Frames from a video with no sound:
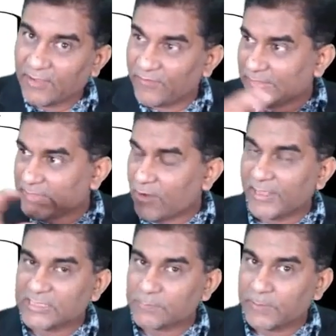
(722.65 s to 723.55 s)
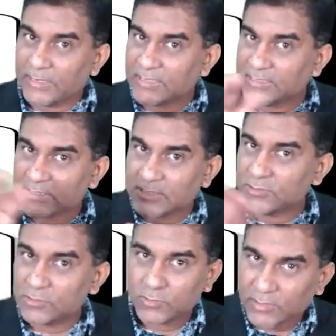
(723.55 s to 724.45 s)
without explanation,
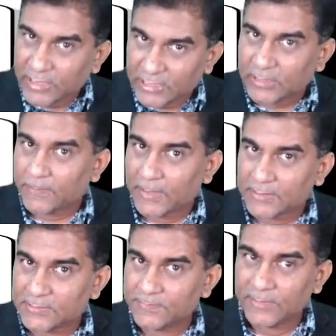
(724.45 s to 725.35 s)
you don't get the marks.